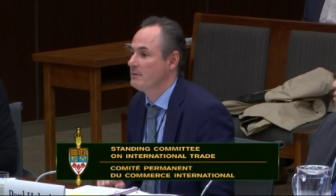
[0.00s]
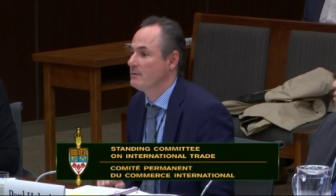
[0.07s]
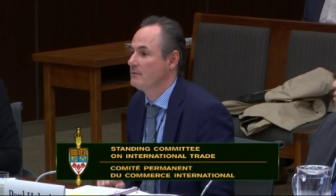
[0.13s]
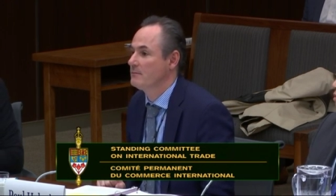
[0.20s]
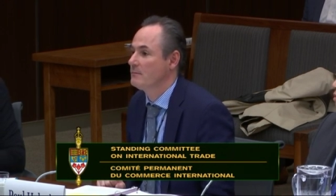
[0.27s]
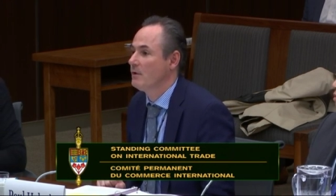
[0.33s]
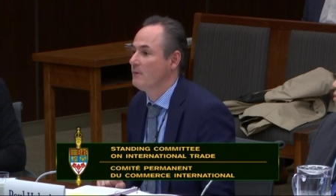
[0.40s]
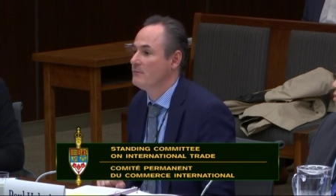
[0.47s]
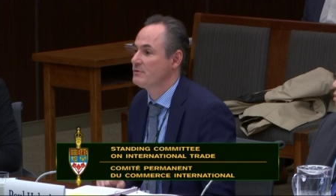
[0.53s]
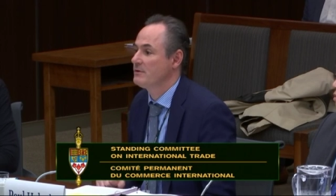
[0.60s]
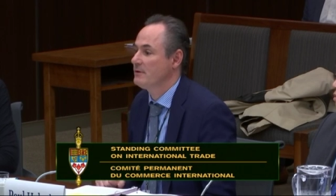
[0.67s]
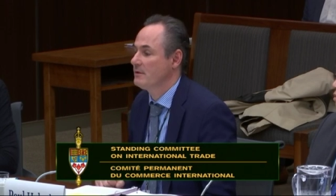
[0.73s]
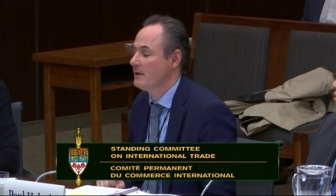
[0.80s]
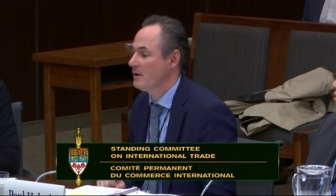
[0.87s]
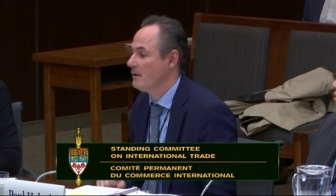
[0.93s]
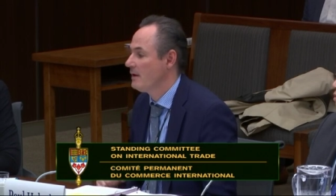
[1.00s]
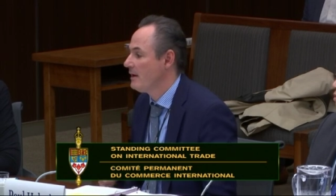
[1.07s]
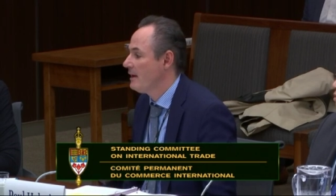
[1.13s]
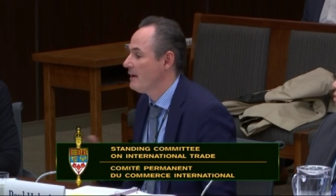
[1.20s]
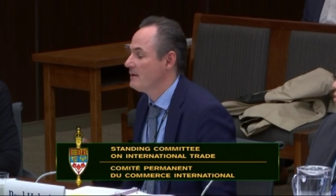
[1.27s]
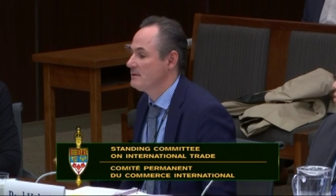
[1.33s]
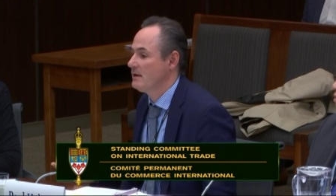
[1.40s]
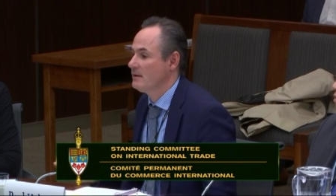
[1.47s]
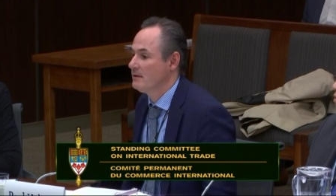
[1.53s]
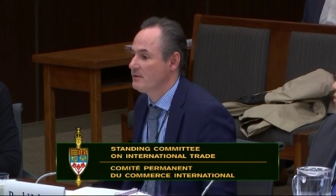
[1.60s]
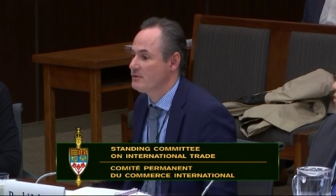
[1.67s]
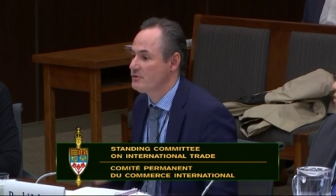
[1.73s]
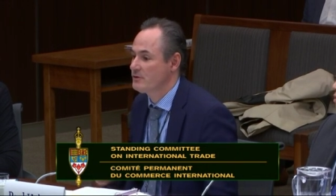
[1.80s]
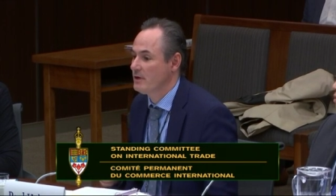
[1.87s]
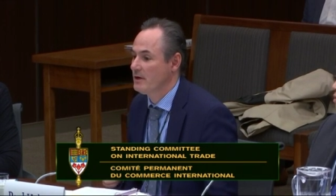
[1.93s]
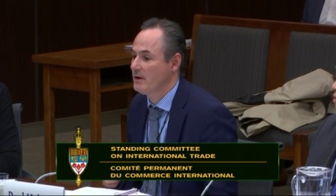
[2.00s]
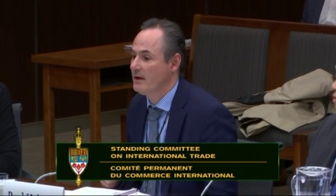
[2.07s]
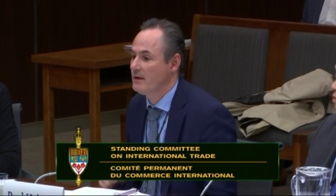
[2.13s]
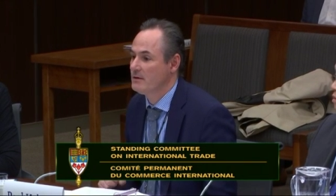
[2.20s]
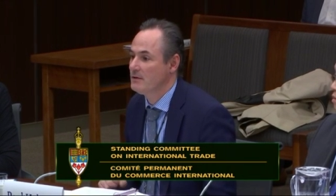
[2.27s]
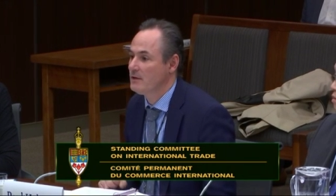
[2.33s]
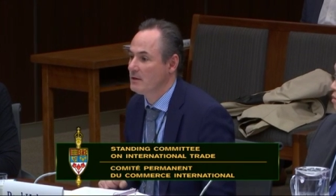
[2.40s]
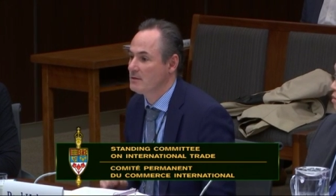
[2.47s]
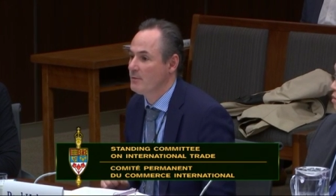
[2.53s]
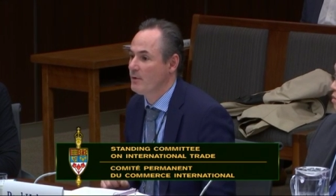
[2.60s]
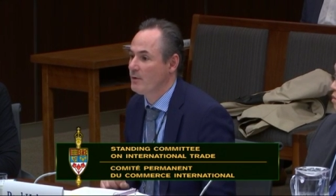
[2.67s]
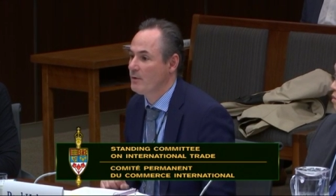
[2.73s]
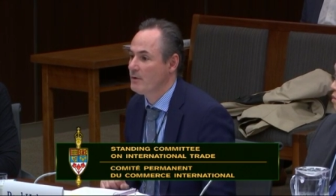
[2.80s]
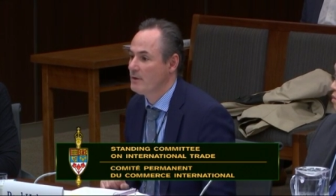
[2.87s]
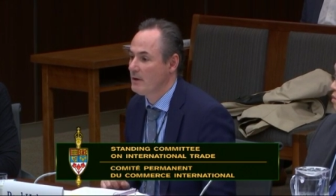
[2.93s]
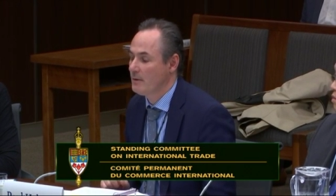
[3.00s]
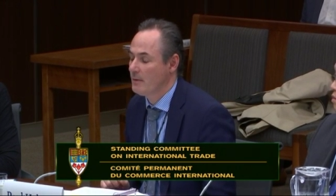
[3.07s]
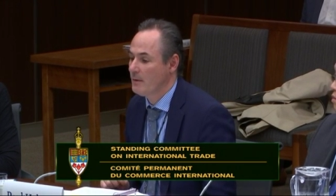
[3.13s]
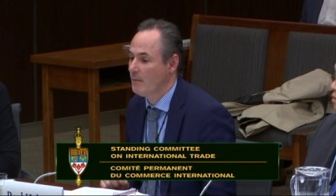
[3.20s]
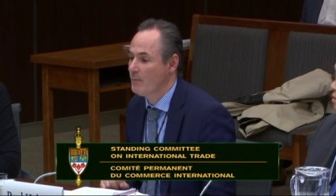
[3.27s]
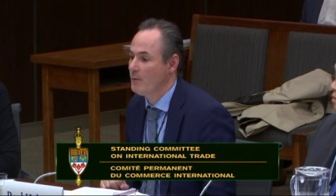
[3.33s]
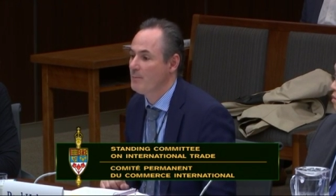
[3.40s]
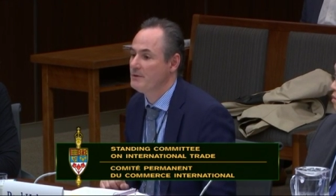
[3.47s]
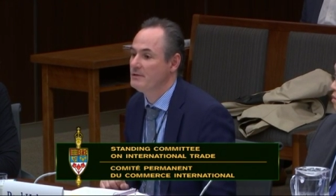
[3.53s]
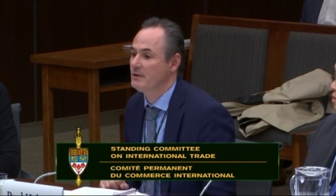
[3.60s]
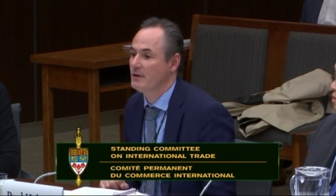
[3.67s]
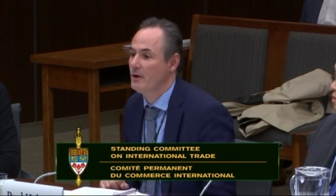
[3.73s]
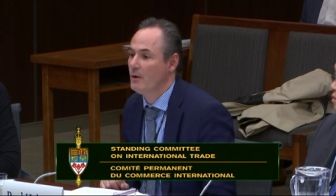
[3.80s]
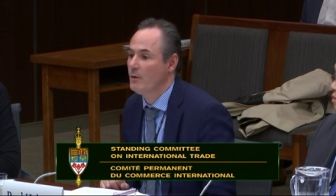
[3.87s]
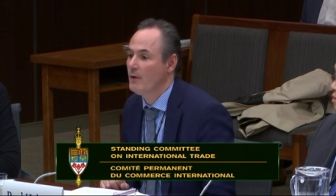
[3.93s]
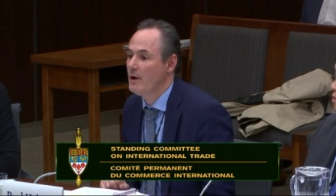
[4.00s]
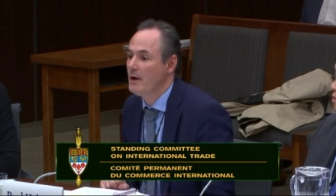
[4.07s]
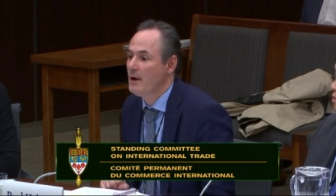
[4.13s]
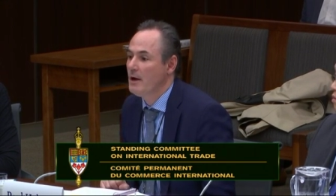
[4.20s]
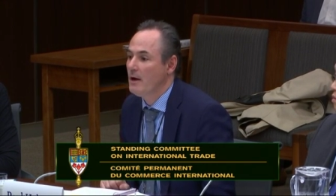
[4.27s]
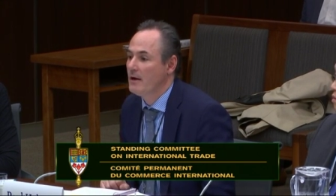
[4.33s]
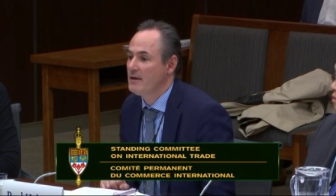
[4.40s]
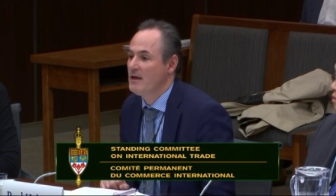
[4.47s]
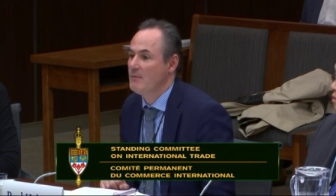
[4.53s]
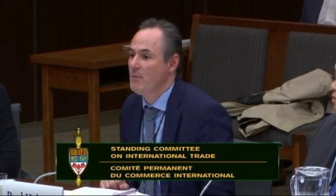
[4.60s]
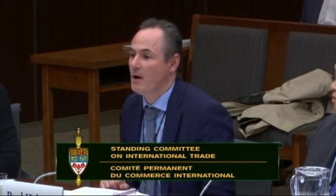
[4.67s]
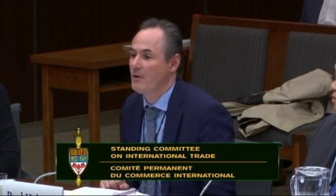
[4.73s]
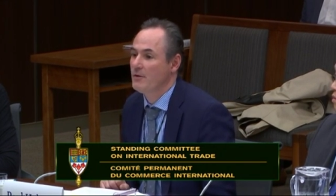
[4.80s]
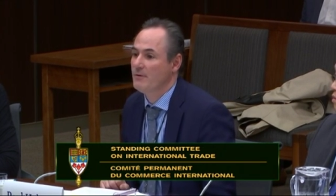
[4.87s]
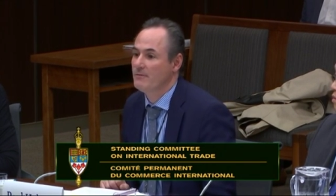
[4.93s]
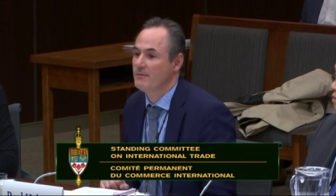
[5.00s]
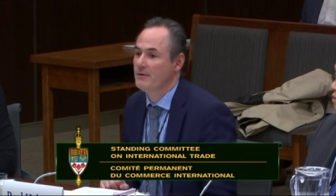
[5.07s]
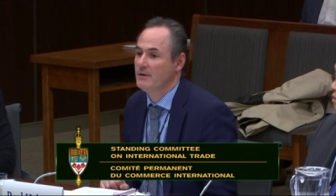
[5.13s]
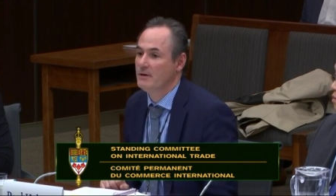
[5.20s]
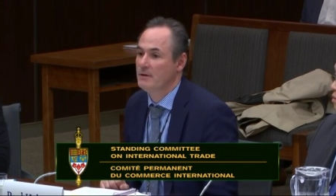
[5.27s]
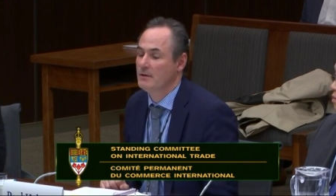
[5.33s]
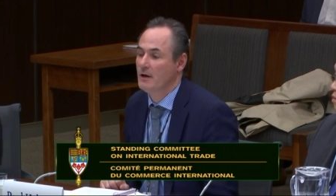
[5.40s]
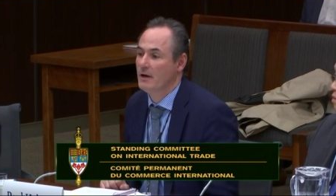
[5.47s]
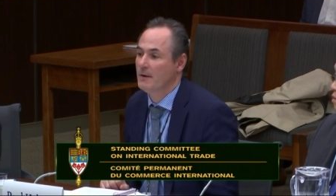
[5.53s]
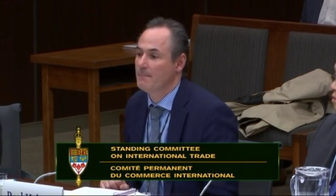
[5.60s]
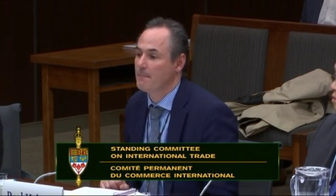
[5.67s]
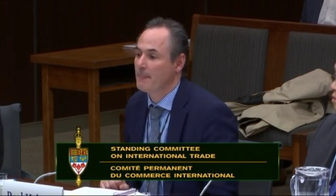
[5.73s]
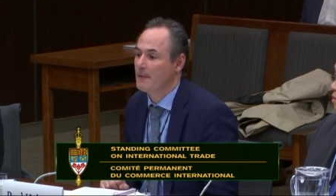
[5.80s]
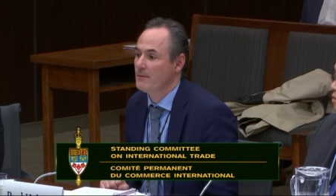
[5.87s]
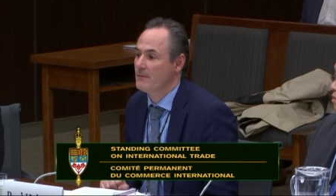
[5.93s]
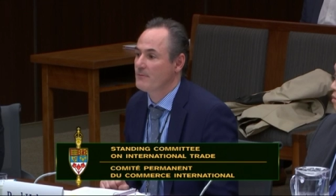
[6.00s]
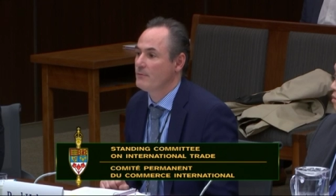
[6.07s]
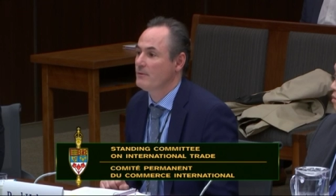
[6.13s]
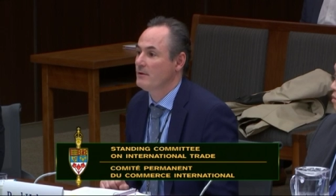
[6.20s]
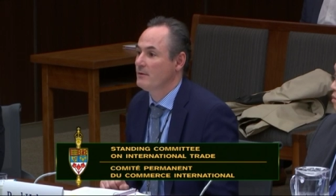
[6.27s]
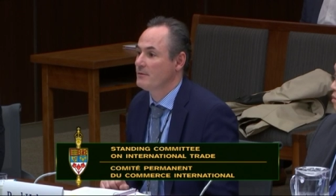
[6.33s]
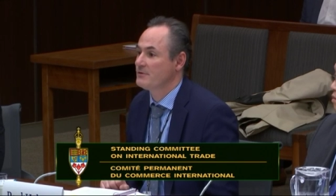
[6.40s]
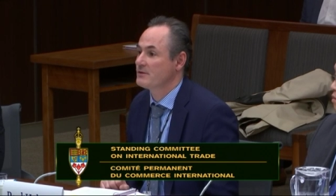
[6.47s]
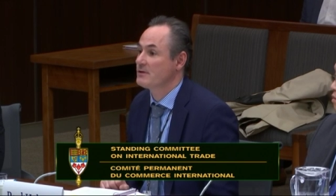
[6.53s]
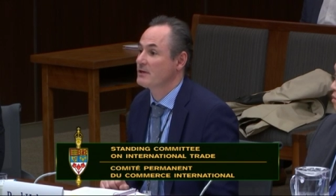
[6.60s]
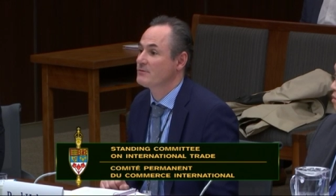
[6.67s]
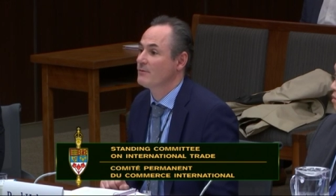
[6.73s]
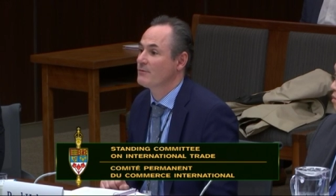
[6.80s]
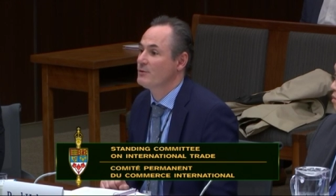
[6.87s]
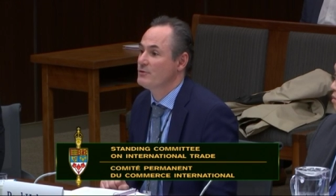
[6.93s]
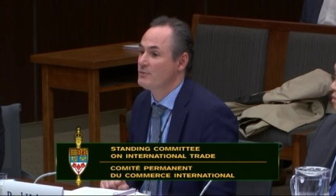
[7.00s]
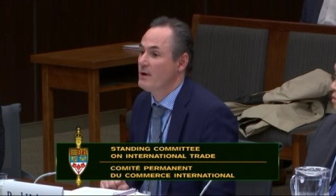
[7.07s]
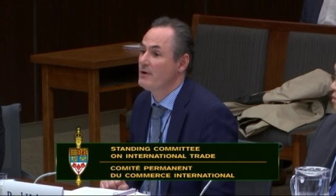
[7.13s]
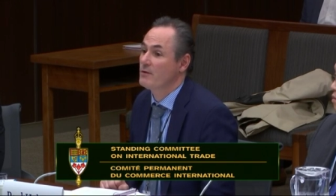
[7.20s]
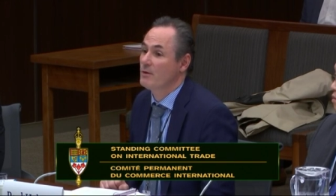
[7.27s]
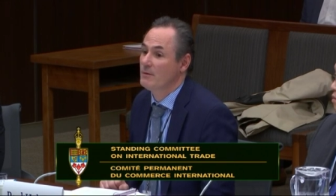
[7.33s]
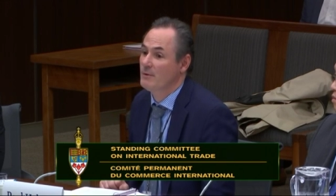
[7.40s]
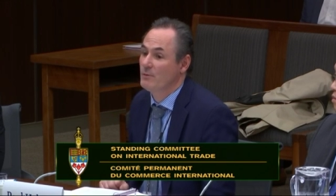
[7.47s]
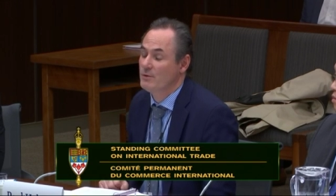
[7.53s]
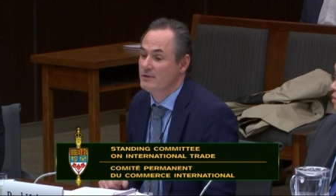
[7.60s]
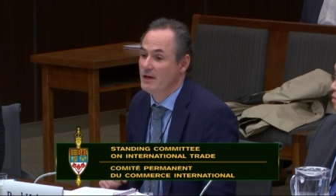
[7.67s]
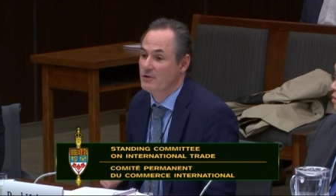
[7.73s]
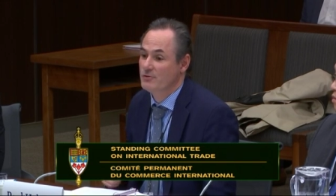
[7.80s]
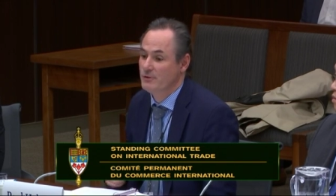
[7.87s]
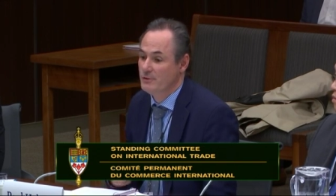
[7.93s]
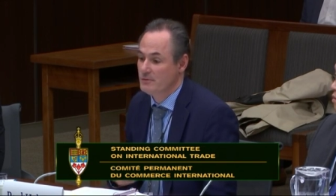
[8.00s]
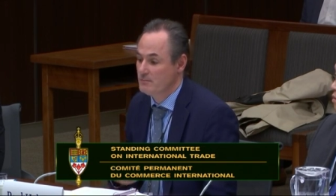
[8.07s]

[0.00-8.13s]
And obviously, as Ailish had talked about a moment ago, a key part of the successful free trade agreement was actually